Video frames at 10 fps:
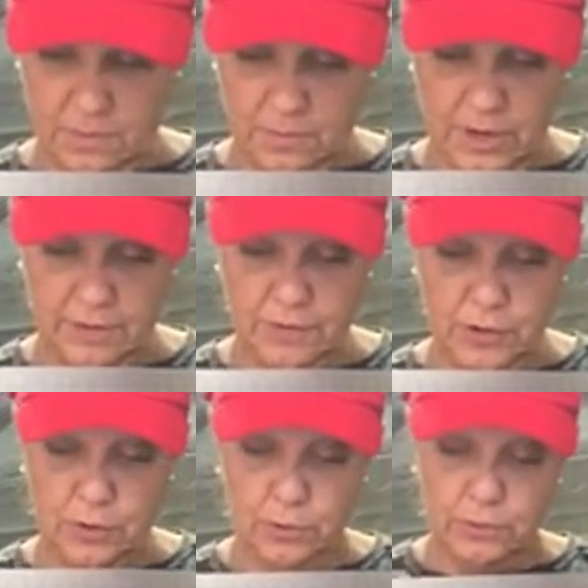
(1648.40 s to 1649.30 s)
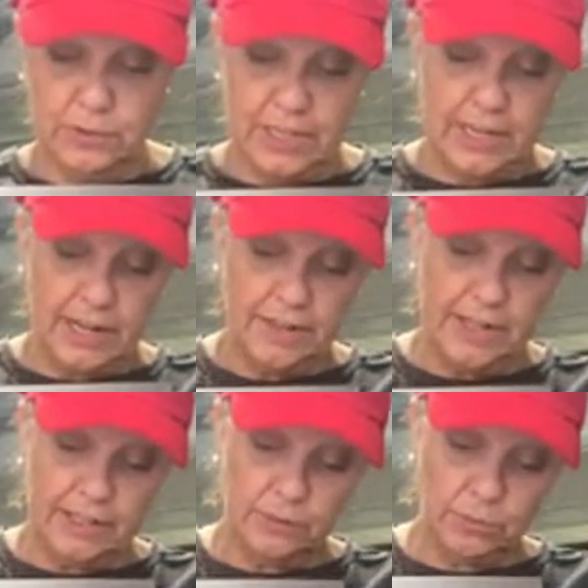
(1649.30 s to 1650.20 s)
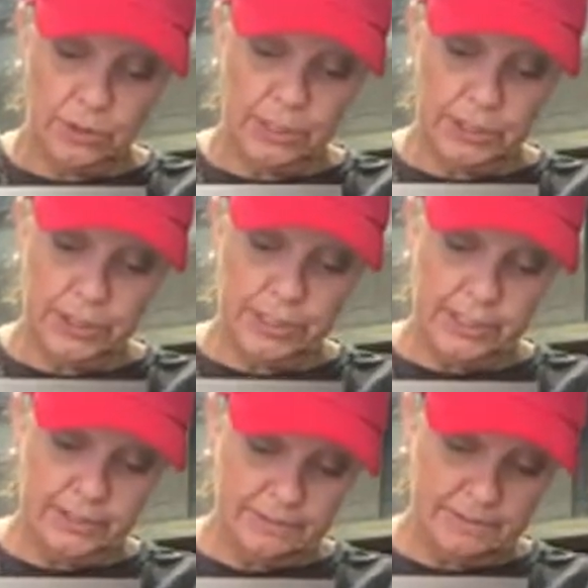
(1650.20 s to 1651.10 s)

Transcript: what I've used, and I think is really good.